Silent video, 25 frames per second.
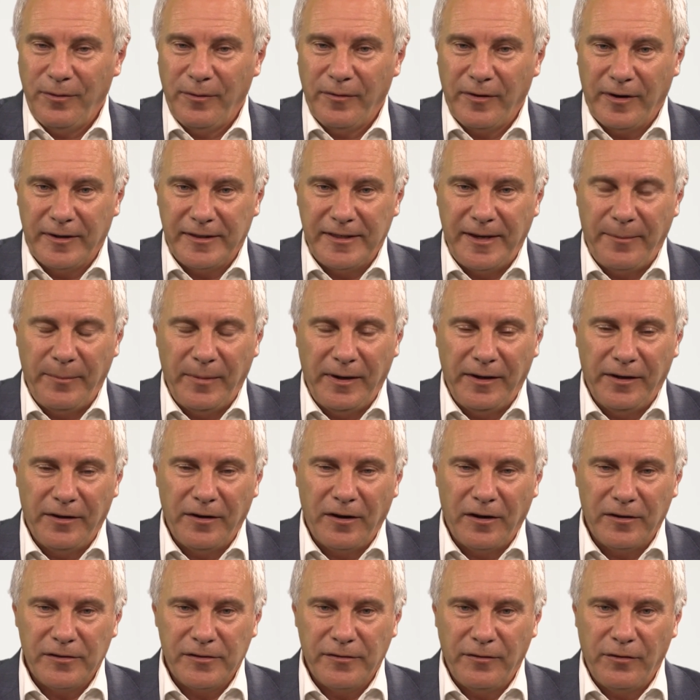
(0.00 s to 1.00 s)
We've got $10 million
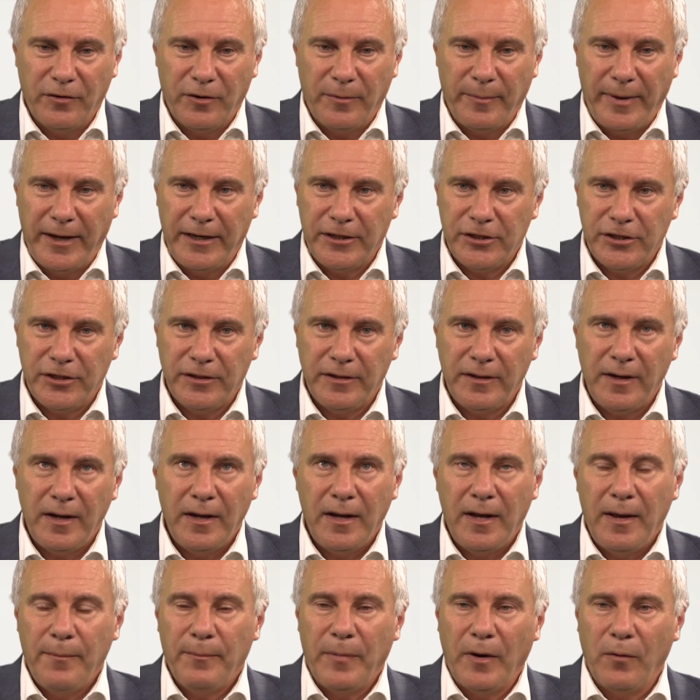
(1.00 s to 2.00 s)
of automation.
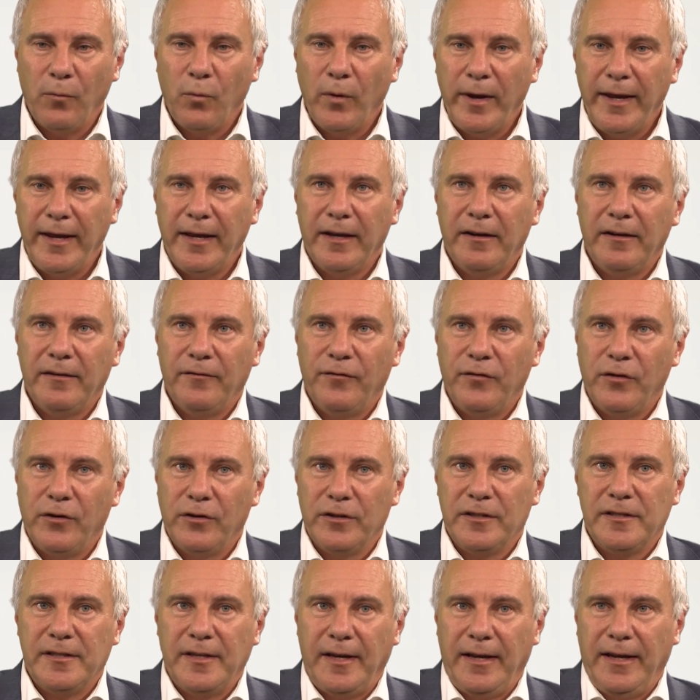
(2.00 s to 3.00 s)
But we can
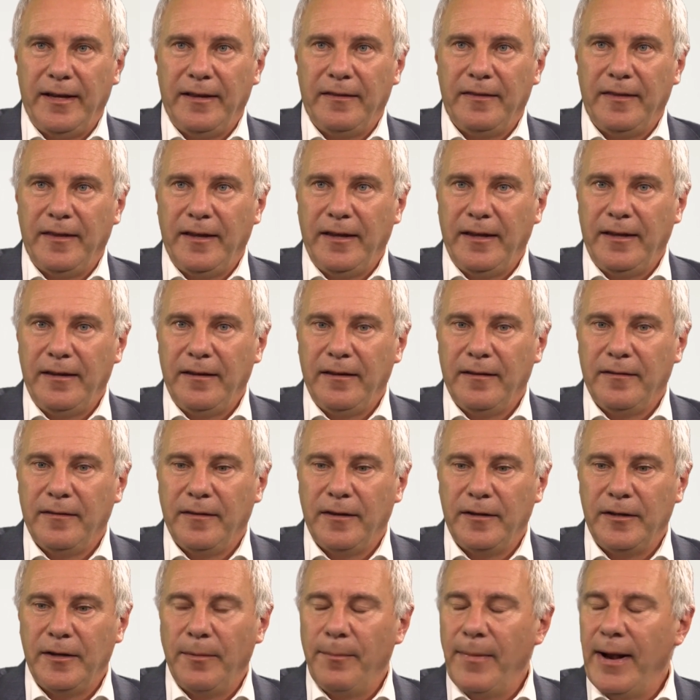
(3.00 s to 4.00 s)
foresee
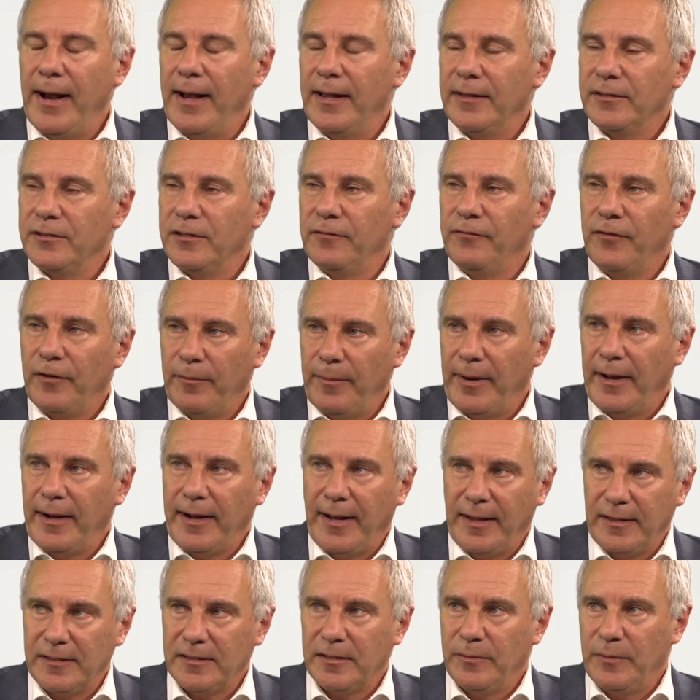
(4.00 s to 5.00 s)
the demands from our
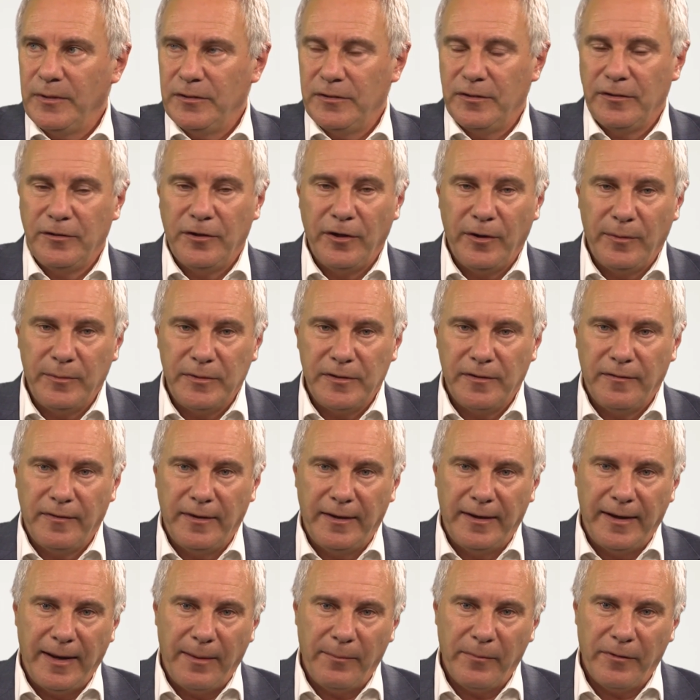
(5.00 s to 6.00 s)
customers in terms of
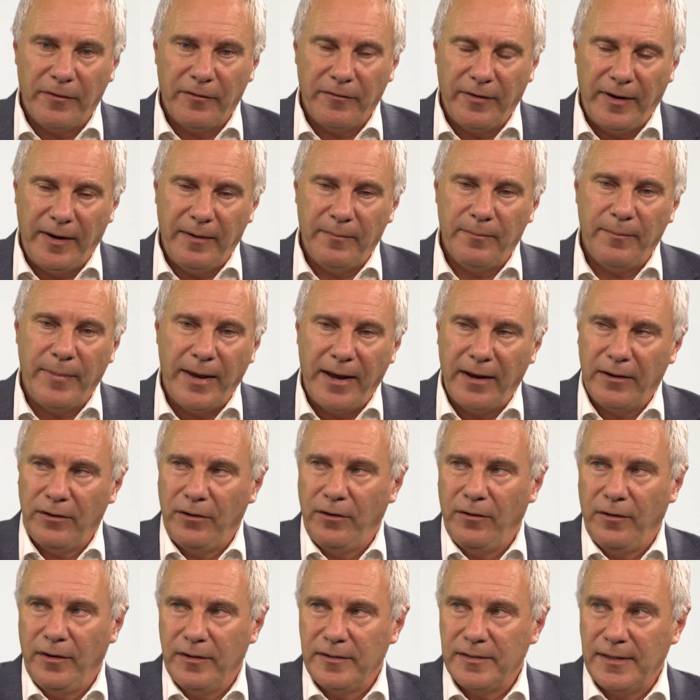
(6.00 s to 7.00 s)
the number of
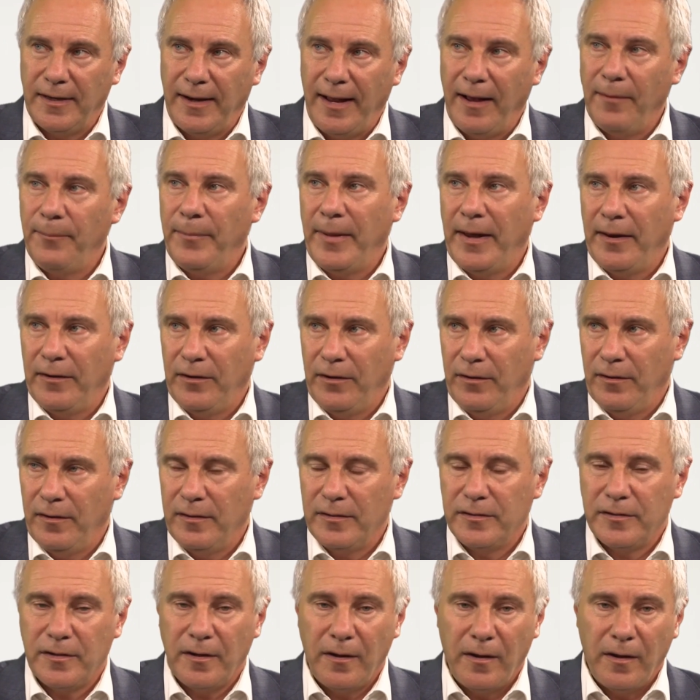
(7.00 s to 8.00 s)
inbound units and outbound
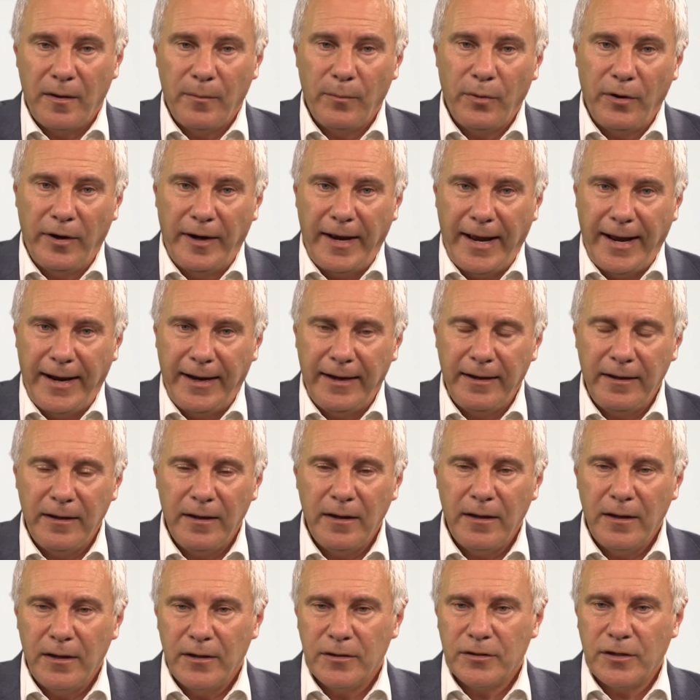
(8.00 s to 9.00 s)
units per day.
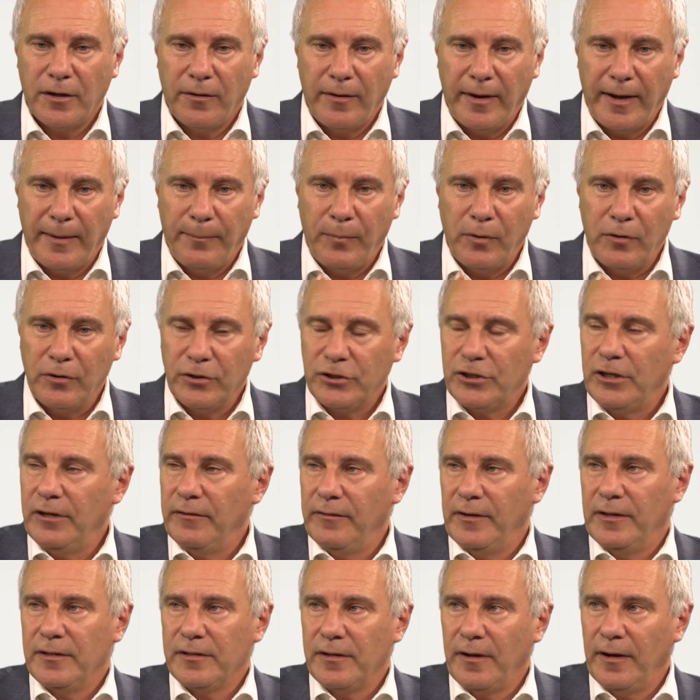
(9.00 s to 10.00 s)
So a portion
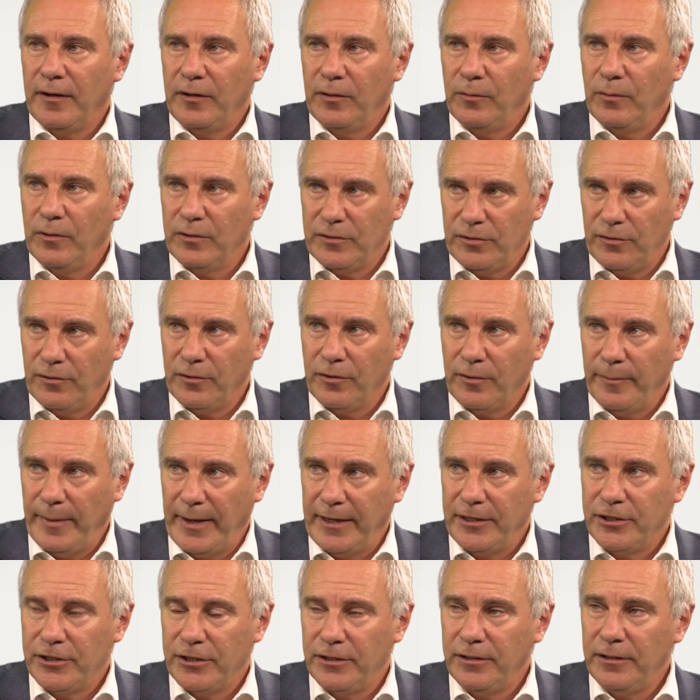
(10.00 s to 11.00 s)
of it is going towards
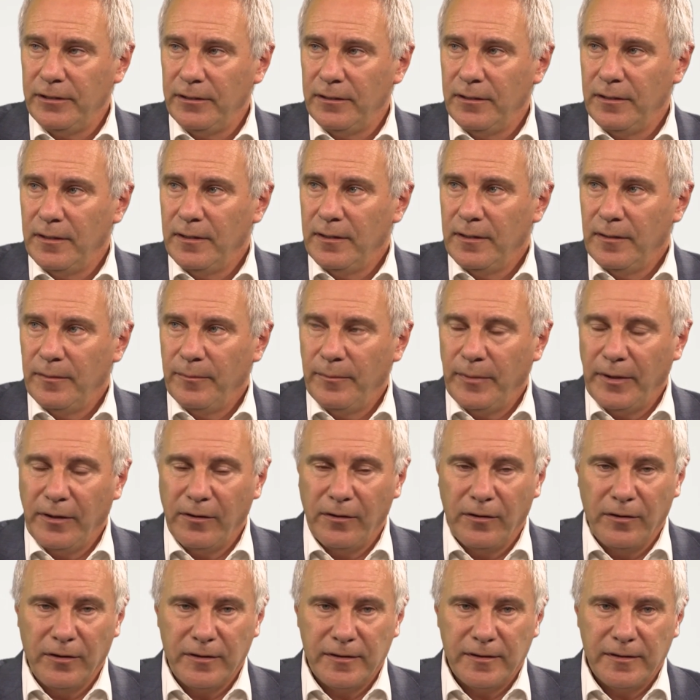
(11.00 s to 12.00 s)
automation
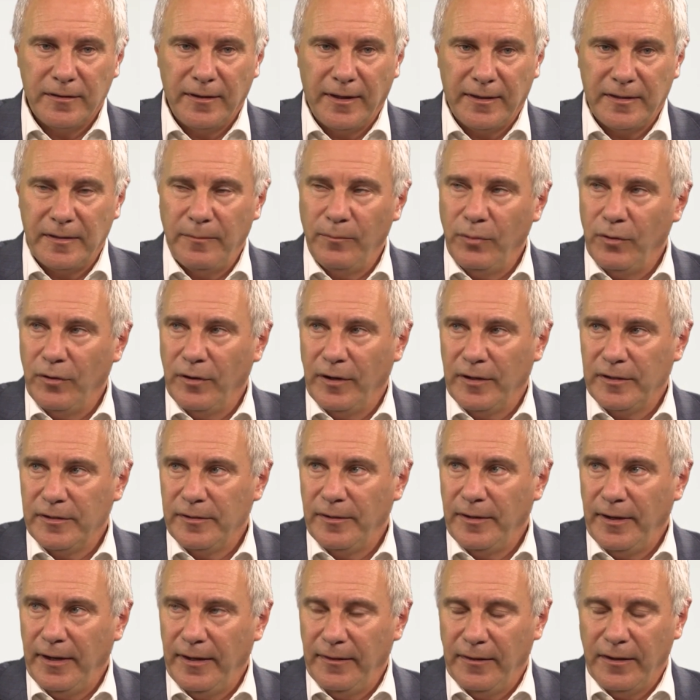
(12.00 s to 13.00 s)
because that's important
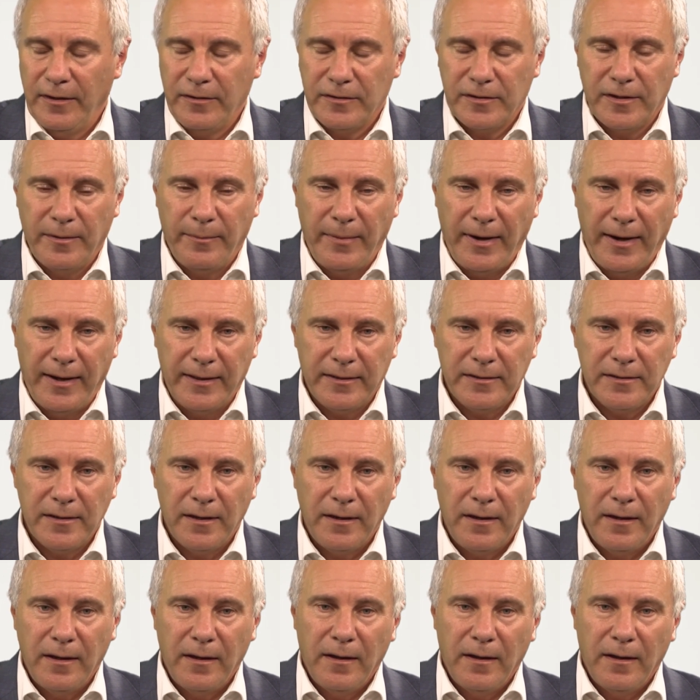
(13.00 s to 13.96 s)
to hit those demands.